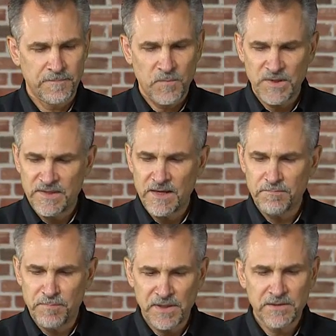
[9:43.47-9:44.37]
We'd then
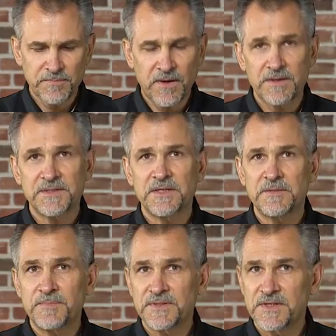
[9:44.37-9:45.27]
build parts into
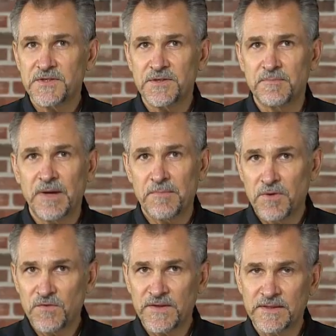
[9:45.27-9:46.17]
position by
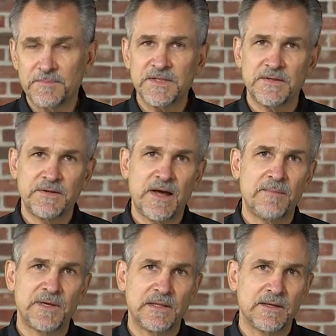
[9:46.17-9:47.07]
moving them to their
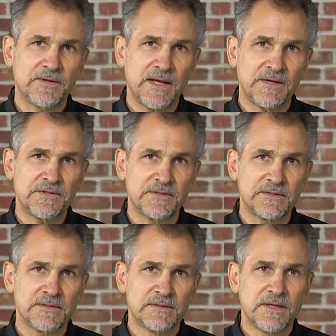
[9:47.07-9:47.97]
nominal
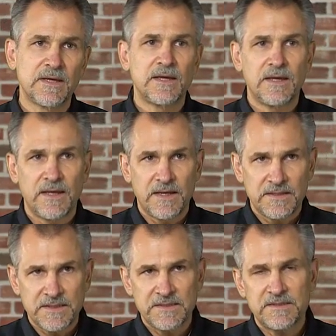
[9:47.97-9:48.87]
locations.
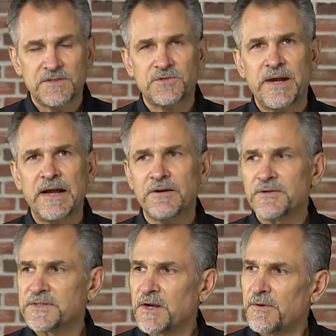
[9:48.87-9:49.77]
Since the tracker
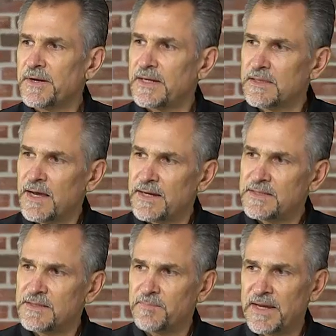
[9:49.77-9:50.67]
is already aligned
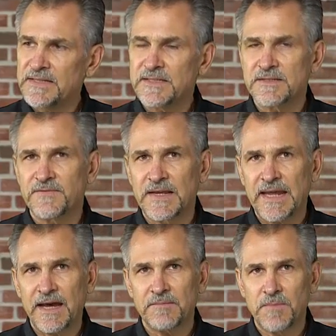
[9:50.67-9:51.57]
to the basis of the
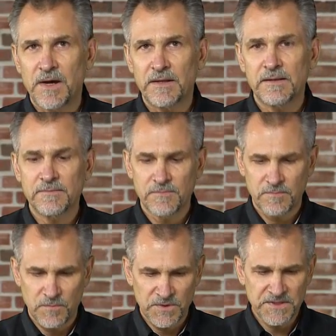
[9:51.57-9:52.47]
CAD model,
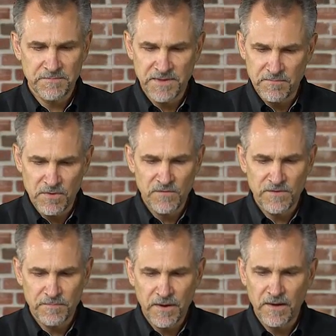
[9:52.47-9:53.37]
we'll simply move
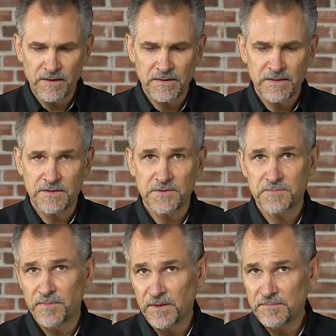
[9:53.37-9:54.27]
the part and use
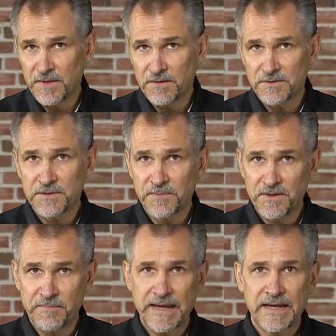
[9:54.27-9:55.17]
build mode to put
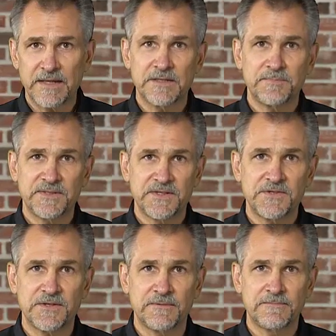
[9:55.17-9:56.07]
it back into
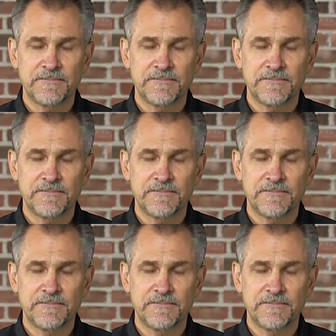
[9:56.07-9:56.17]
position.